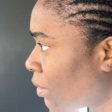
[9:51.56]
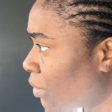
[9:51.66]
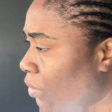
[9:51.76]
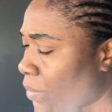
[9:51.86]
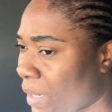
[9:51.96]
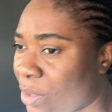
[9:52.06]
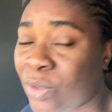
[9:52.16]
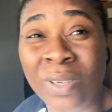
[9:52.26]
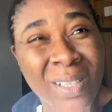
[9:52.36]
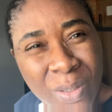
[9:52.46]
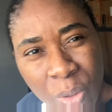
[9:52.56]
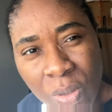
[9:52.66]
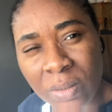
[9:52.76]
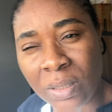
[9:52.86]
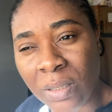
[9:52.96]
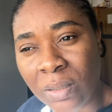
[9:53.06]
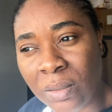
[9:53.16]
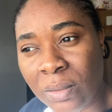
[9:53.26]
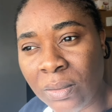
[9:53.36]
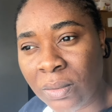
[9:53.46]
Oh my God. Today is Thursday.
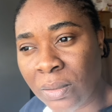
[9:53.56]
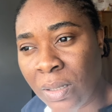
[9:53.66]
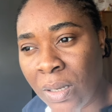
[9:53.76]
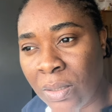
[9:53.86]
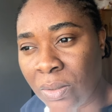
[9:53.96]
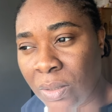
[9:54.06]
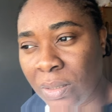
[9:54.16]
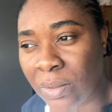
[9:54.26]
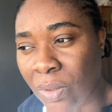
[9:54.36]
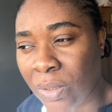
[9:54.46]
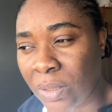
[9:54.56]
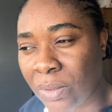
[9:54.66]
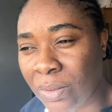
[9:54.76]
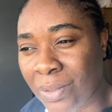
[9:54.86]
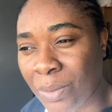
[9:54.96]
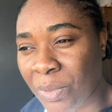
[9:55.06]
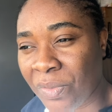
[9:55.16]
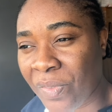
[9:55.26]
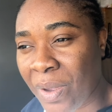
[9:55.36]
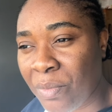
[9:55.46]
Today is Thursday. Today should be
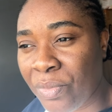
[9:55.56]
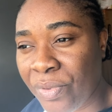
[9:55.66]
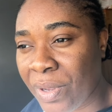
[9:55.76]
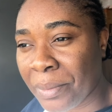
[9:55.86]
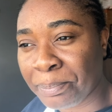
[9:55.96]
February...